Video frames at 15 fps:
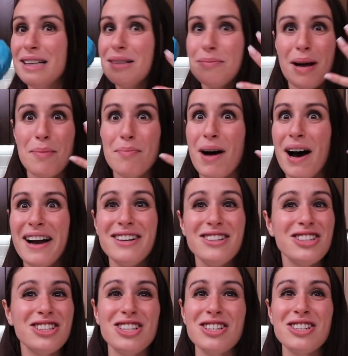My mind
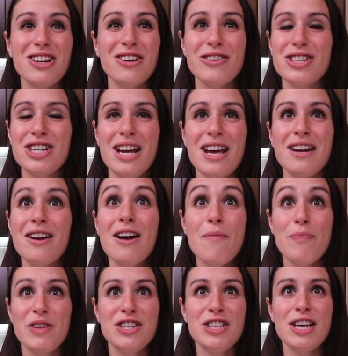just doesn't understand
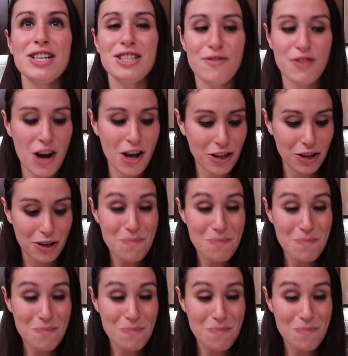the taste of color.